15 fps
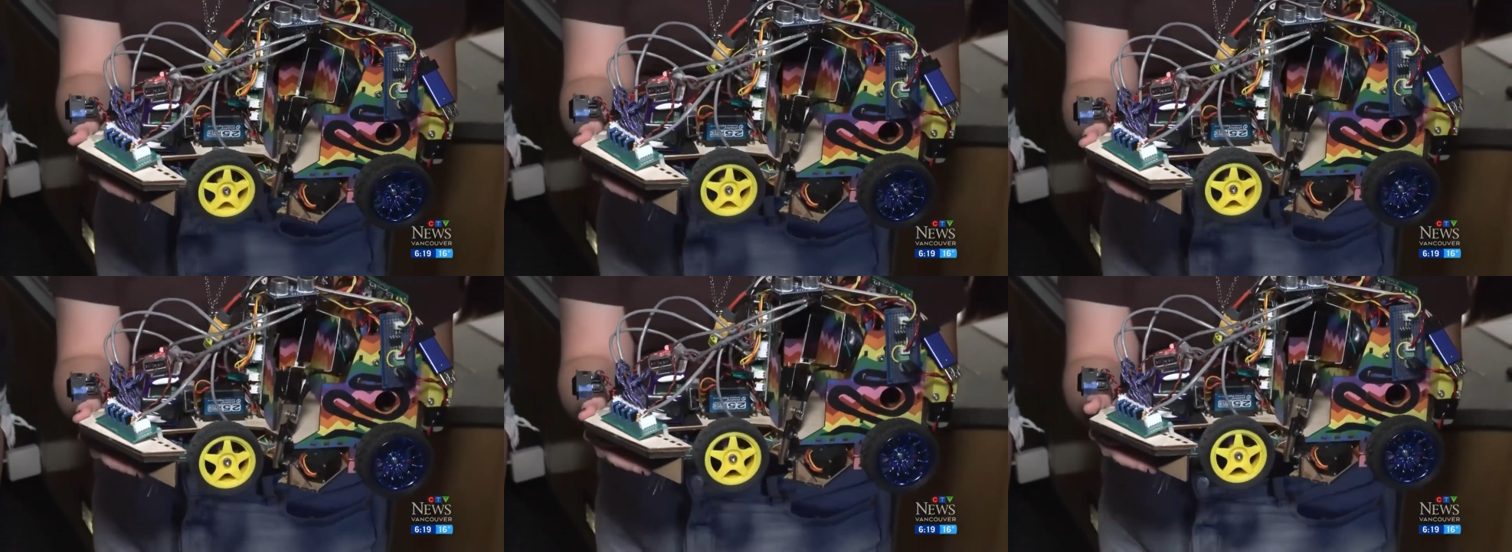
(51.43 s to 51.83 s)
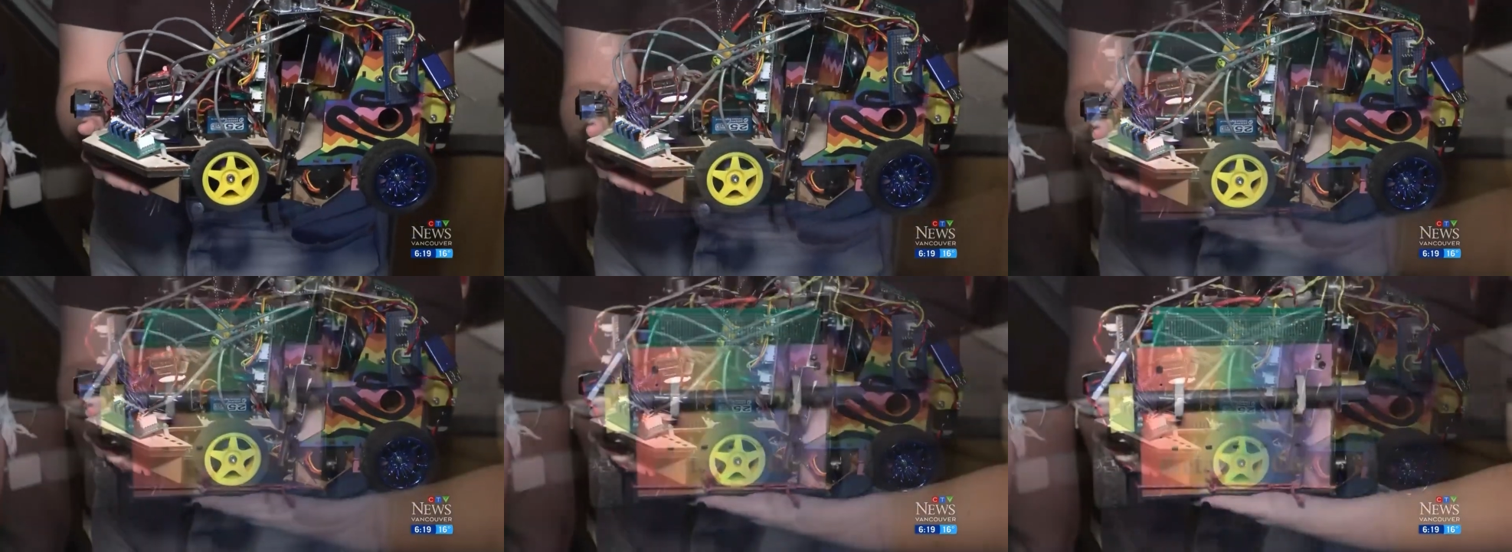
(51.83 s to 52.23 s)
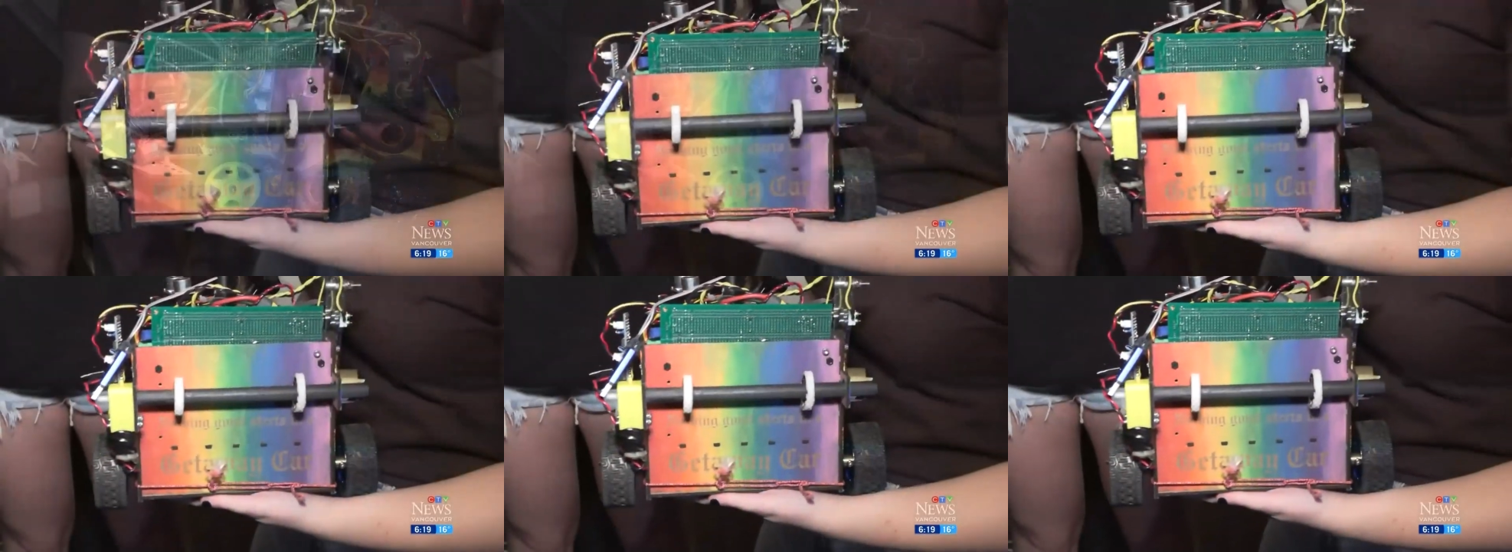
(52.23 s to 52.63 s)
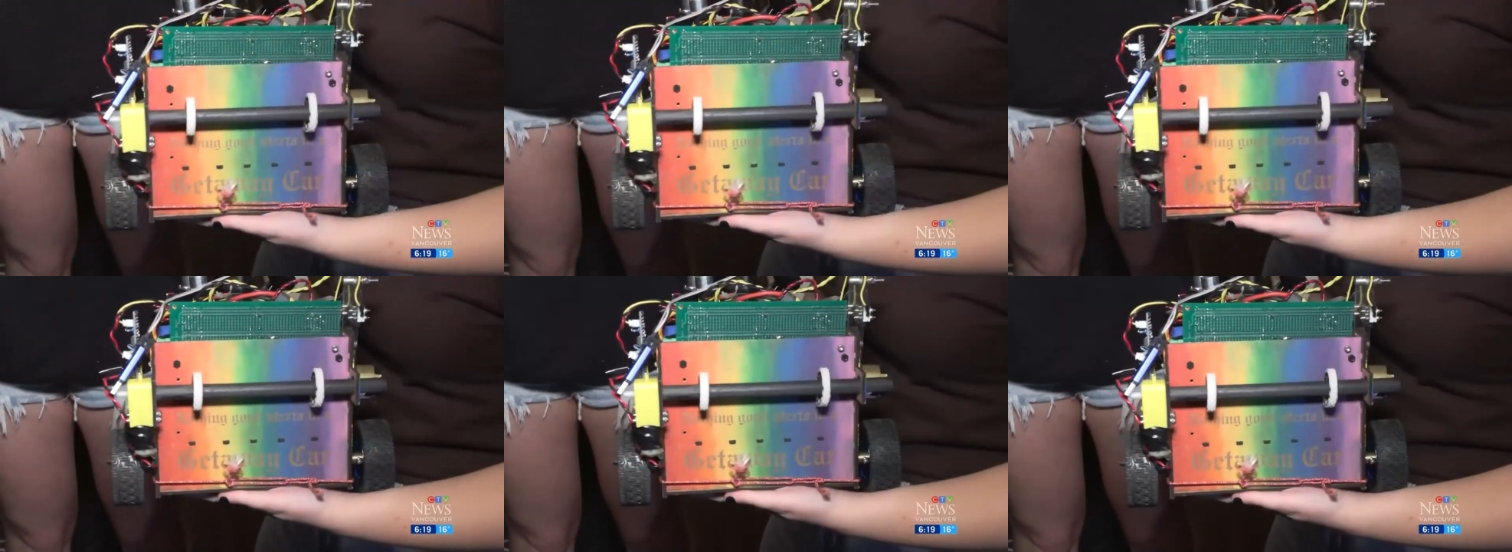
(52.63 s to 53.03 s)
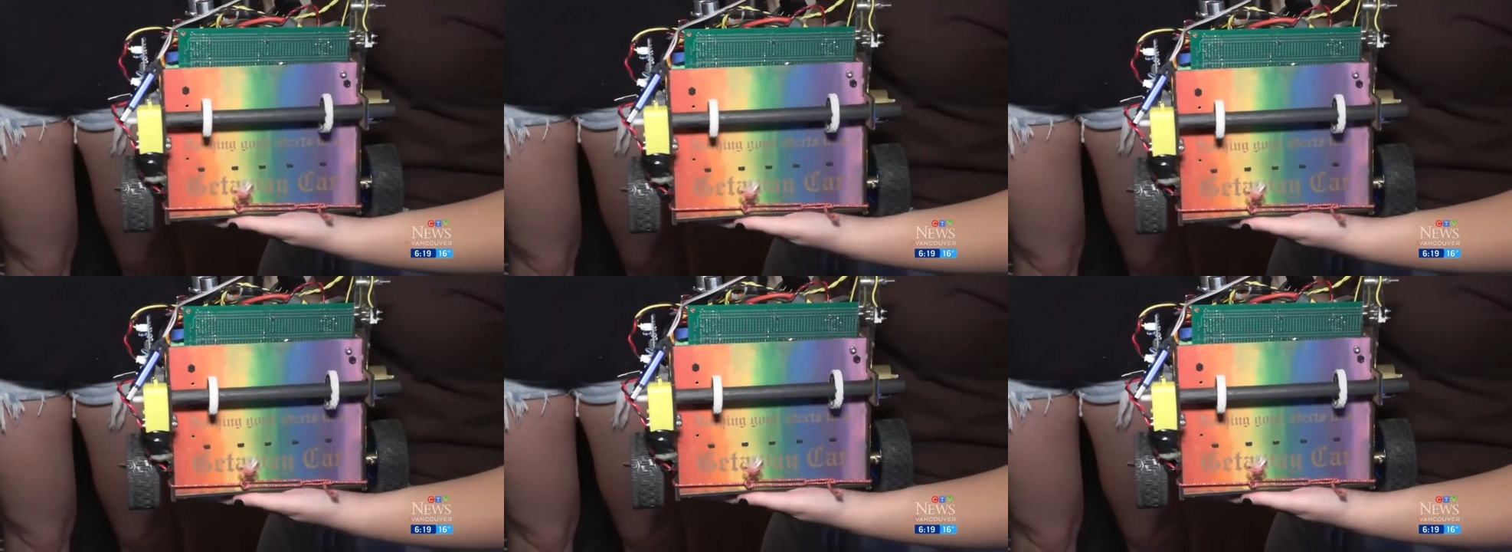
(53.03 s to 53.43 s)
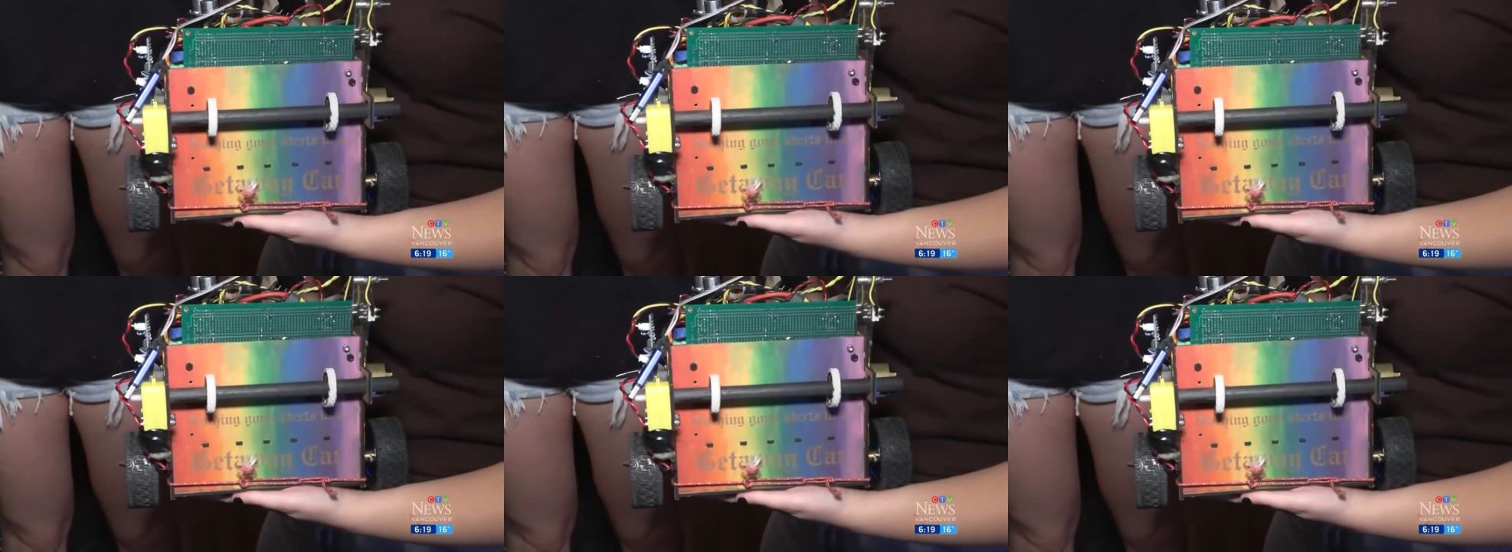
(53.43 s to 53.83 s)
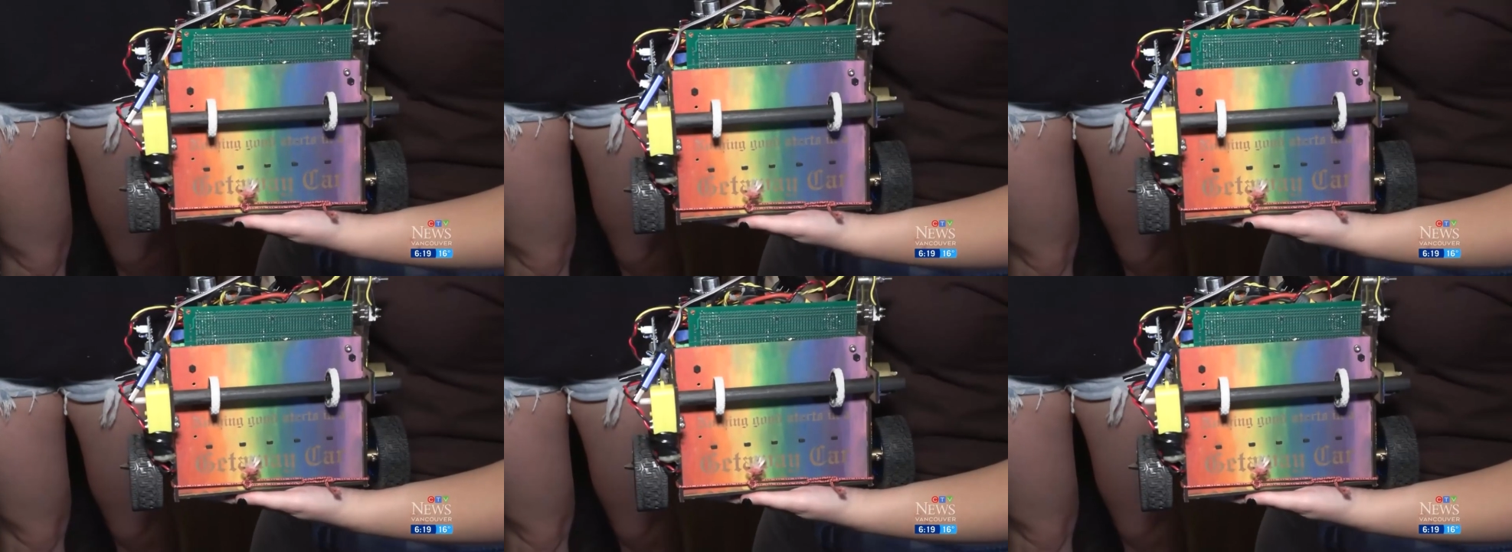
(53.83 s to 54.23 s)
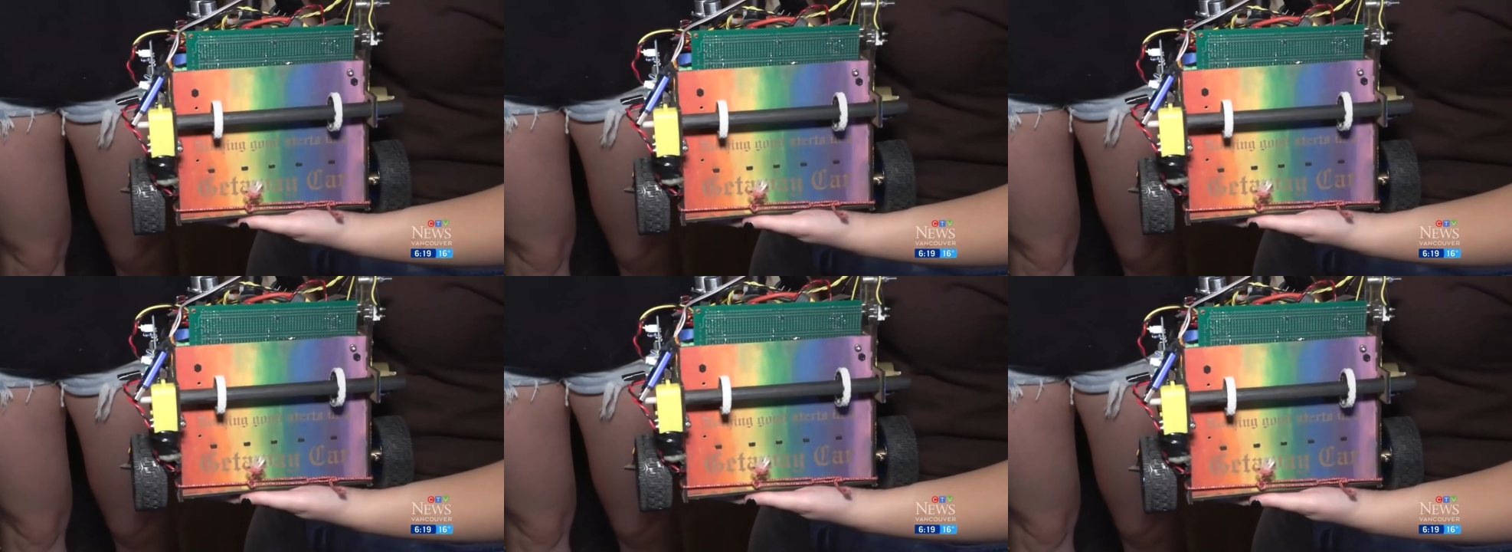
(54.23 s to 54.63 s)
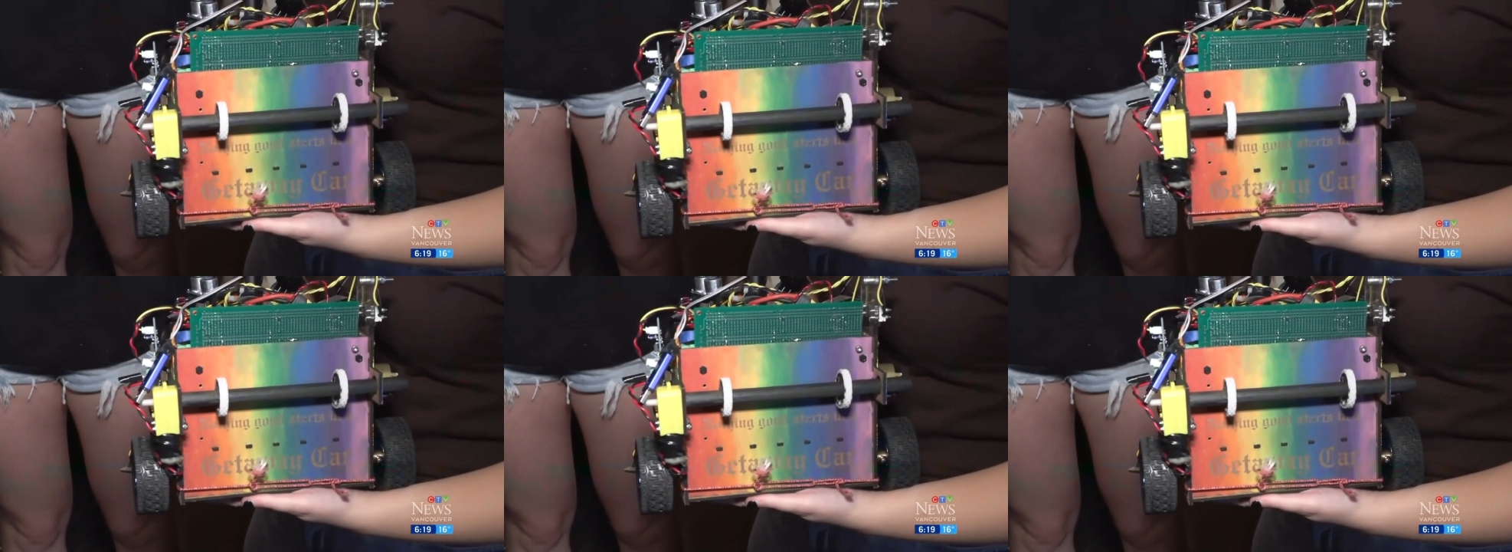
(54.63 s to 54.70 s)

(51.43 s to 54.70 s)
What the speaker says: No face is visible, so there are no lips to read.